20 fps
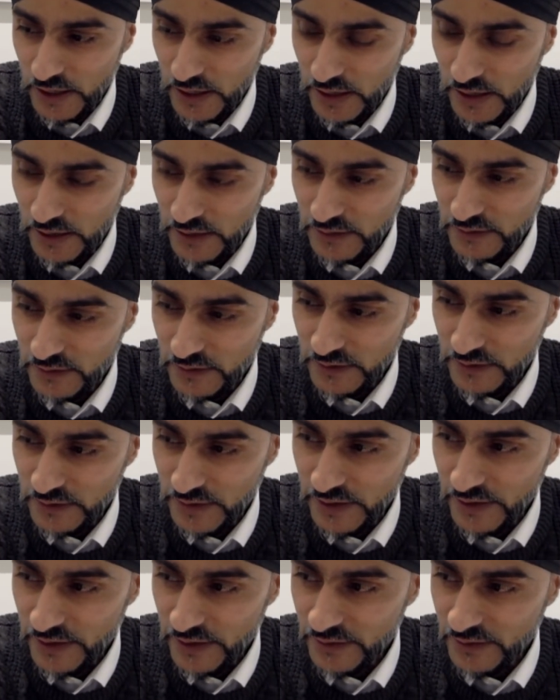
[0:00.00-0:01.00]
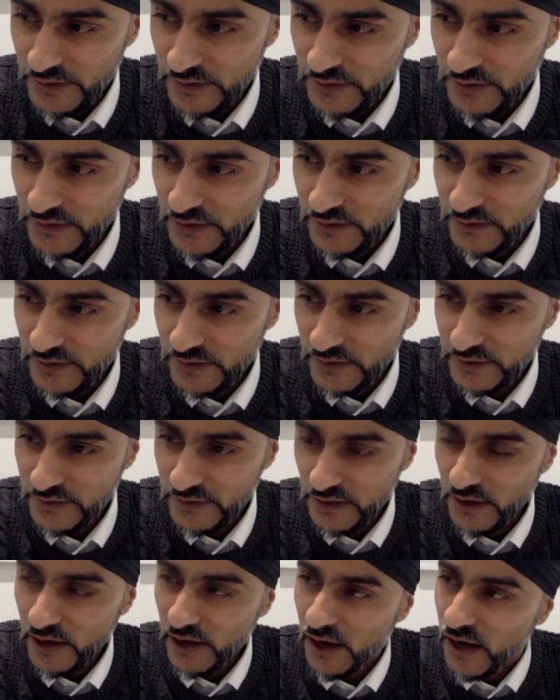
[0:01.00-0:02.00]
yeah, it is.
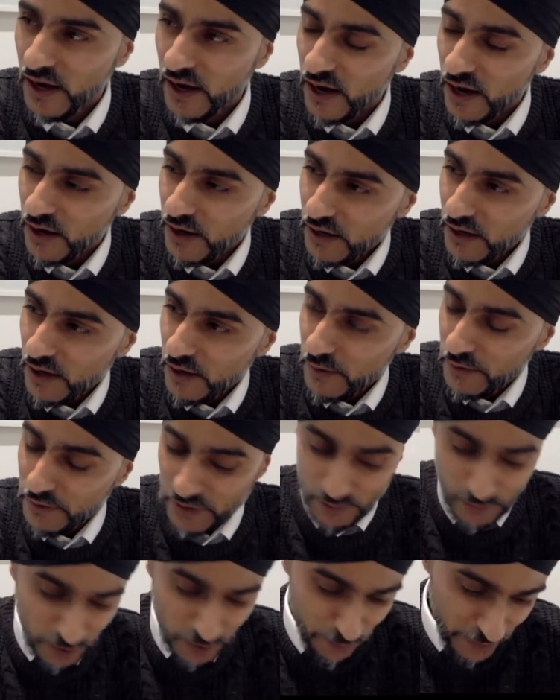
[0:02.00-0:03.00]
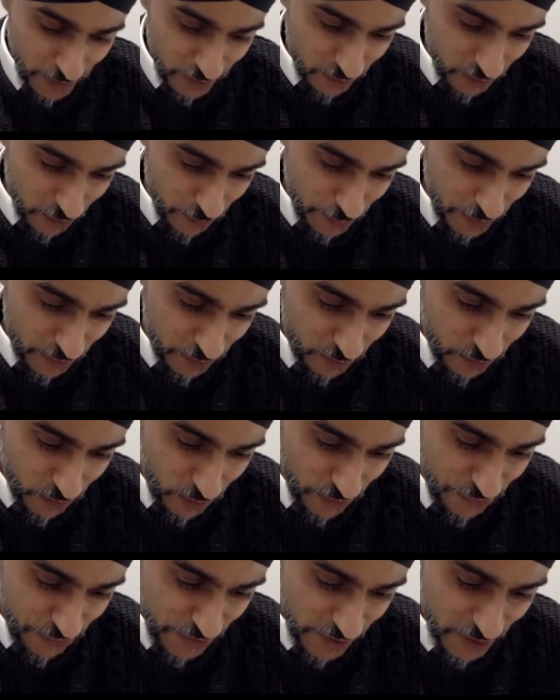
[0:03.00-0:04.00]
I'll be
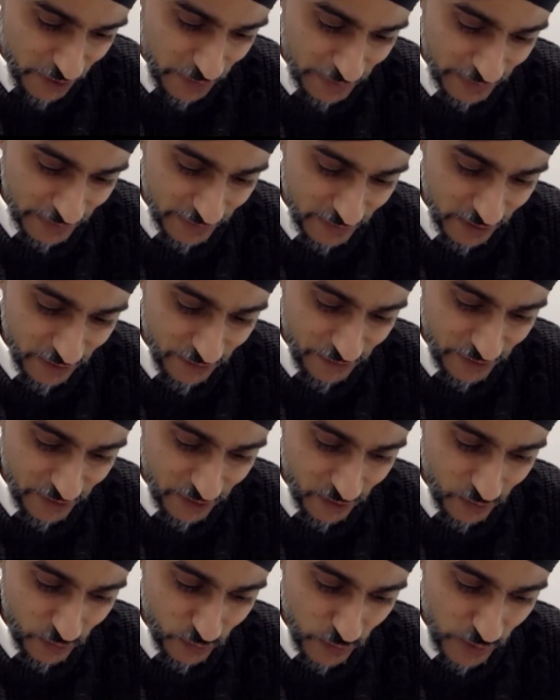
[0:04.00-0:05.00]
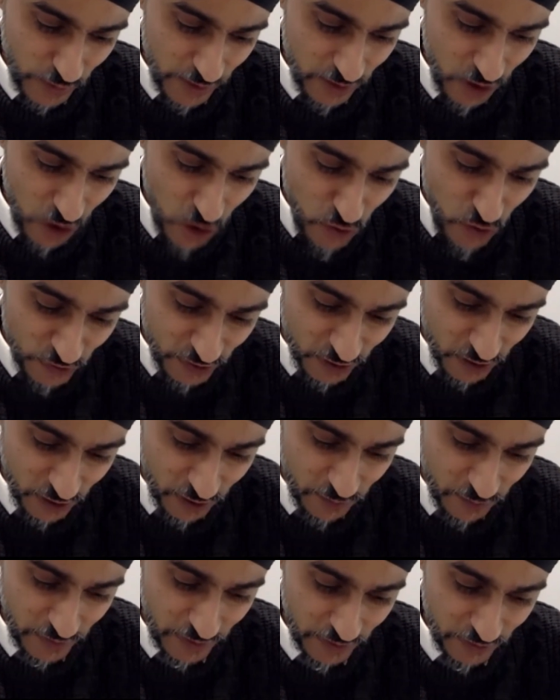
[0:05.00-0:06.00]
quite frank about this. I think when
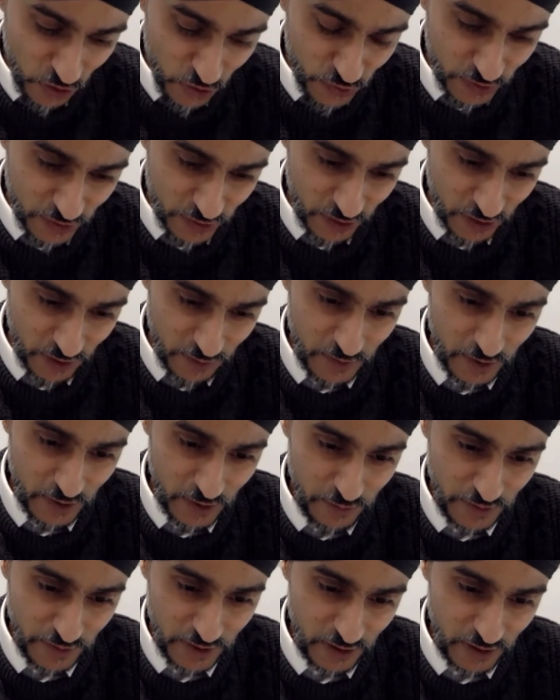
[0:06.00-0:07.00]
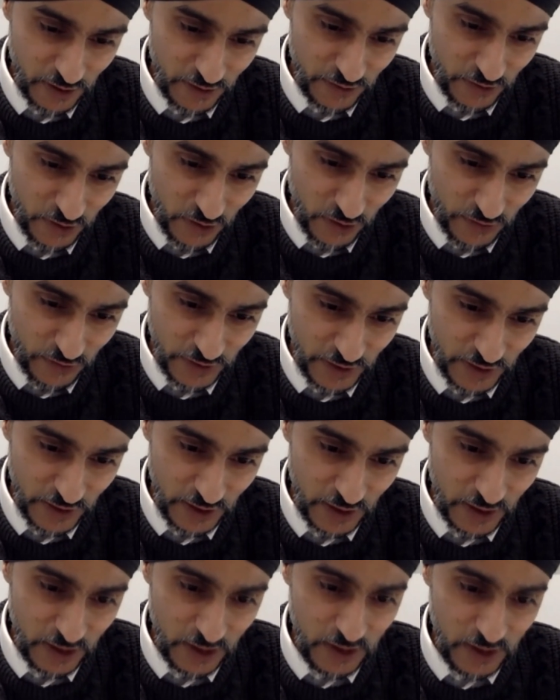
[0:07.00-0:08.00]
overtime is overtime because of
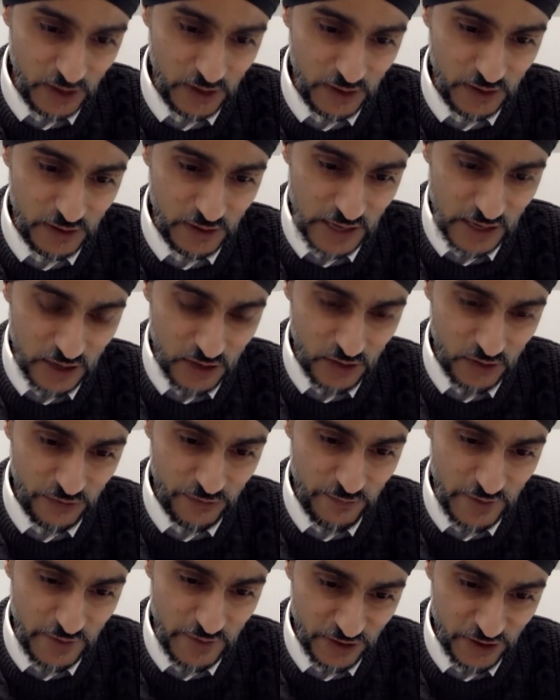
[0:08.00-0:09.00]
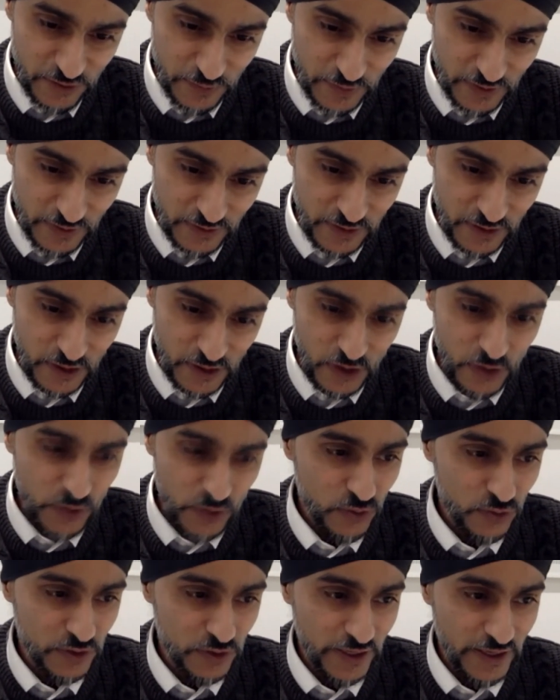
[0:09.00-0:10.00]
the lack of management
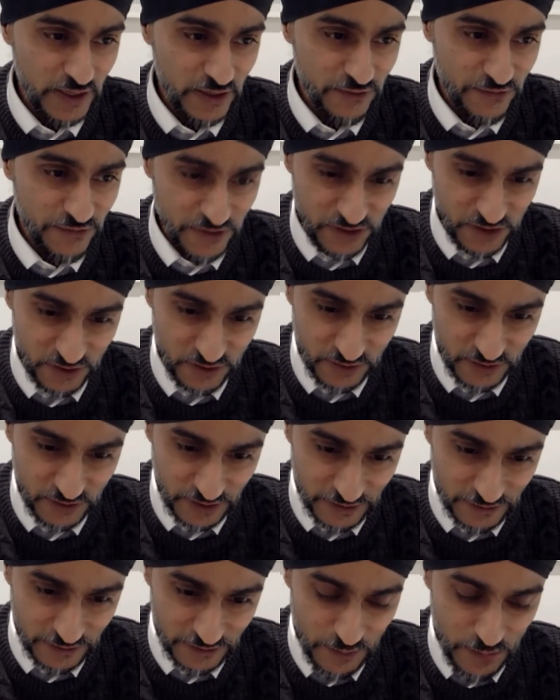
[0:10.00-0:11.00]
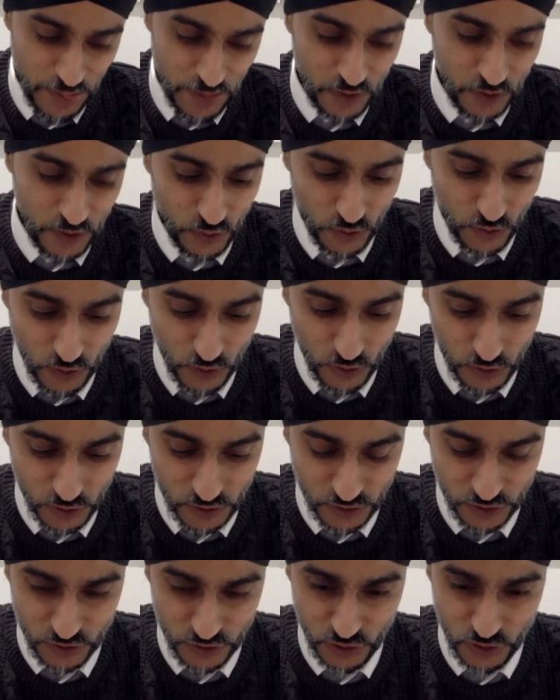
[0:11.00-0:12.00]
or the inefficiencies or
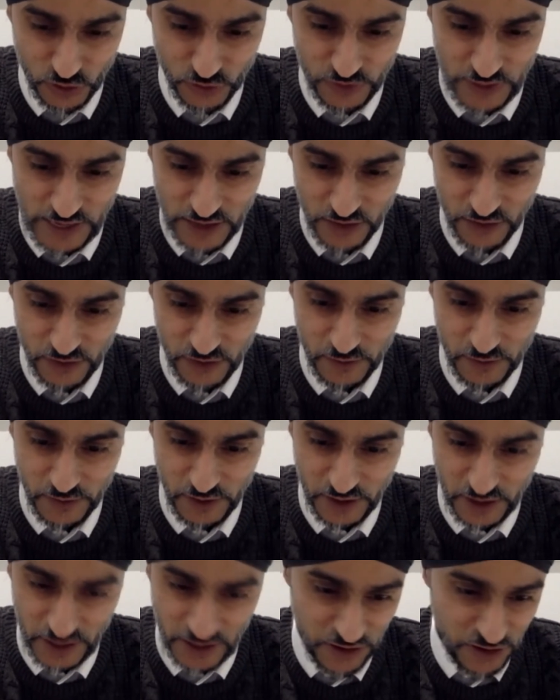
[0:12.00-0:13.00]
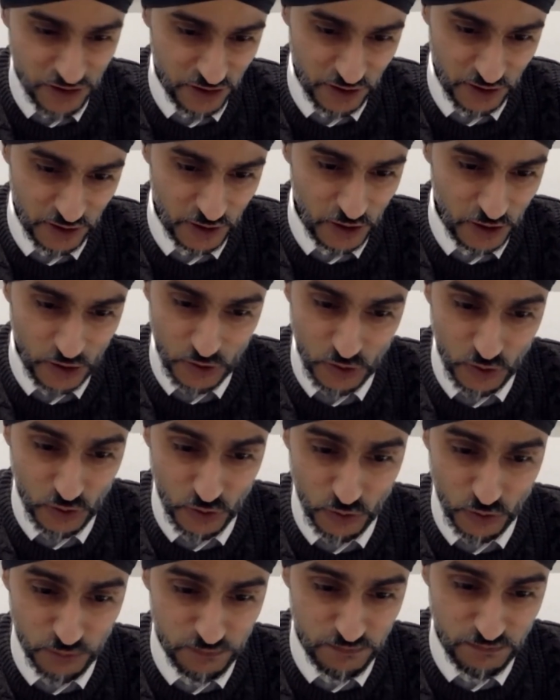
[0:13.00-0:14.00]
the sort of lack of communication
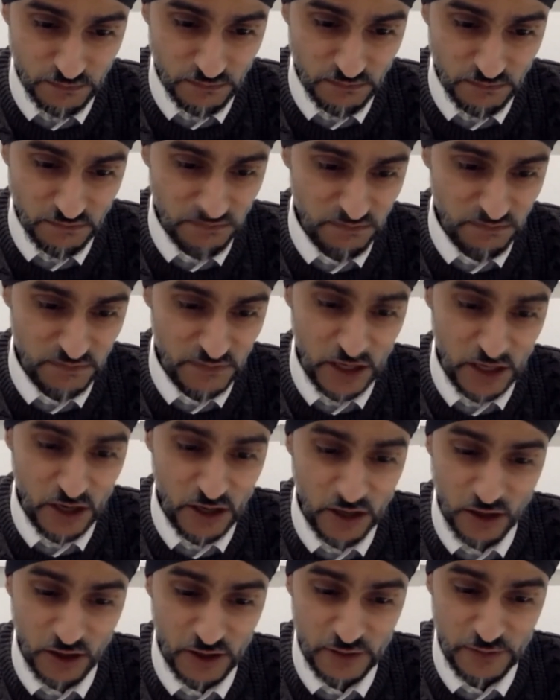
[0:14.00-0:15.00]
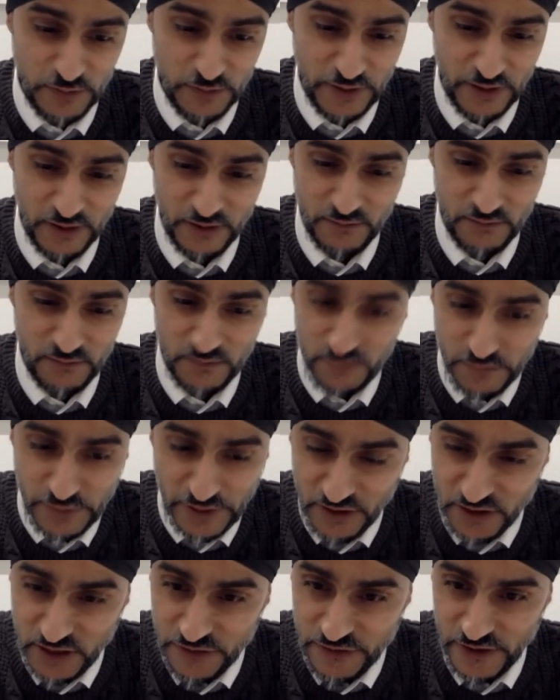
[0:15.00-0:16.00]
or a client being
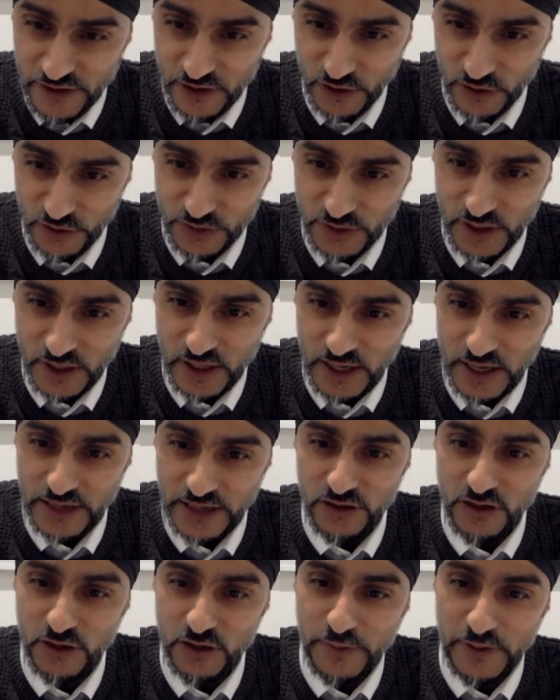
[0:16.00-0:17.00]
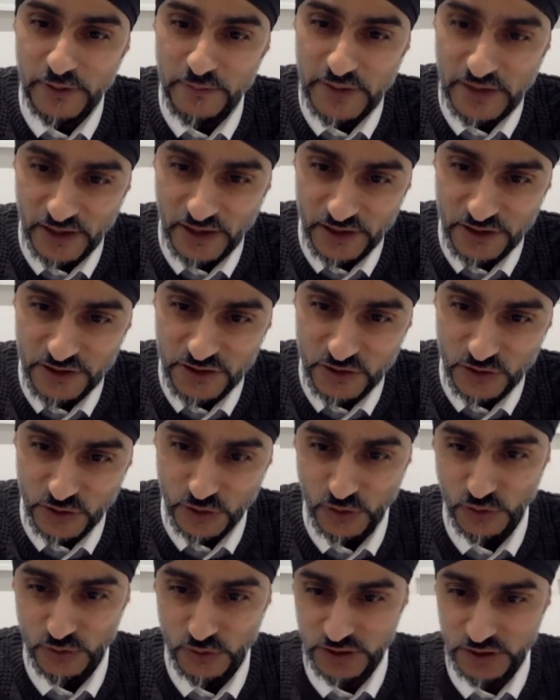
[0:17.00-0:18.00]
difficult and not being managed
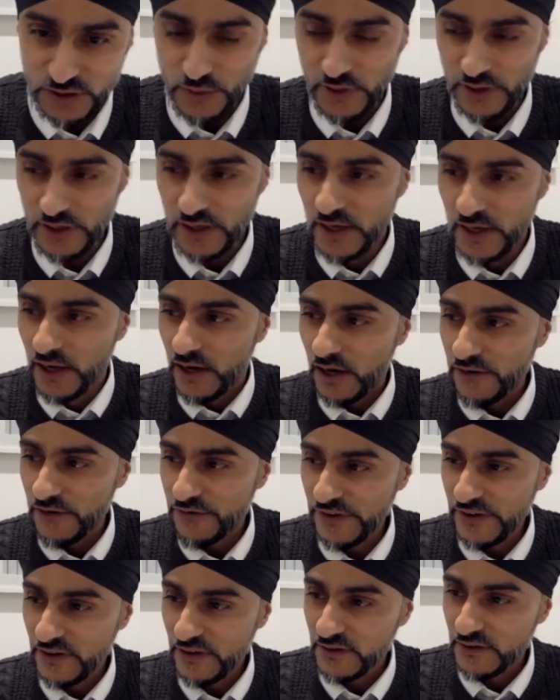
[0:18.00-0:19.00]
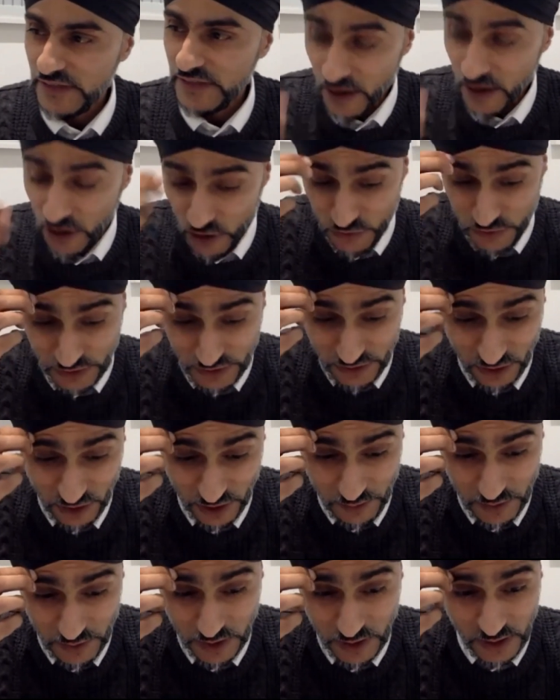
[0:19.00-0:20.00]
or so on, I think that
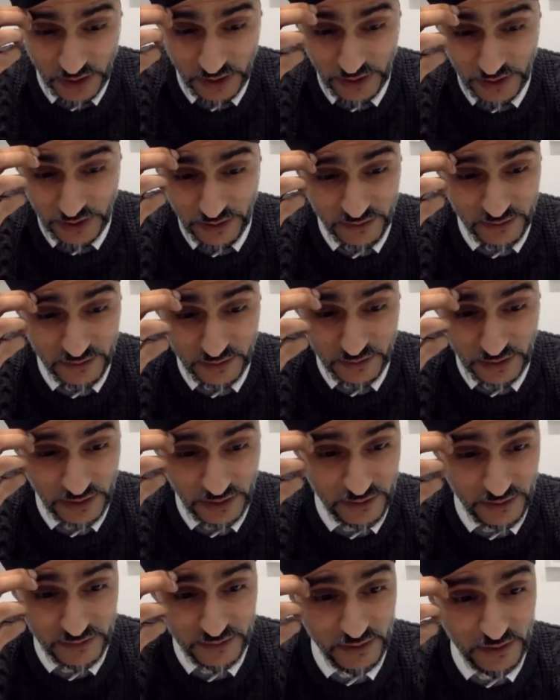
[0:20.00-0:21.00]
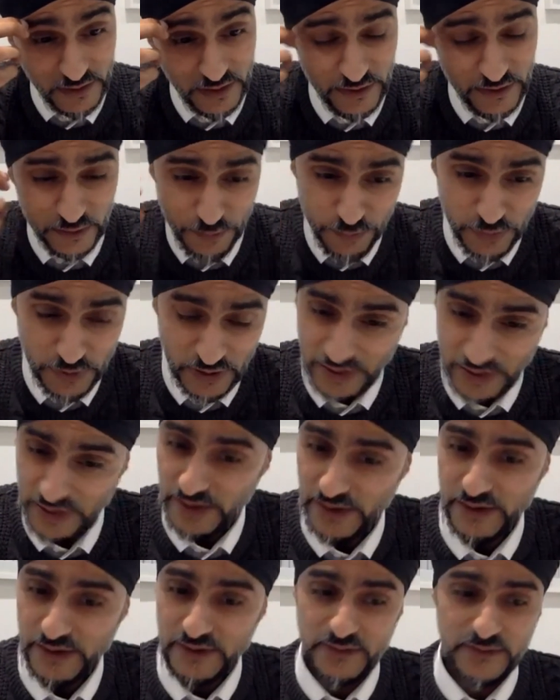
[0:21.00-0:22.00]
overtime is
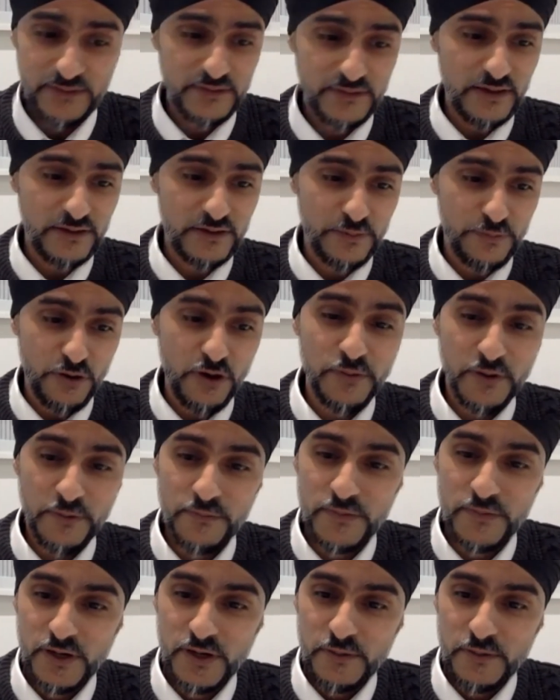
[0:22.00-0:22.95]
a problem,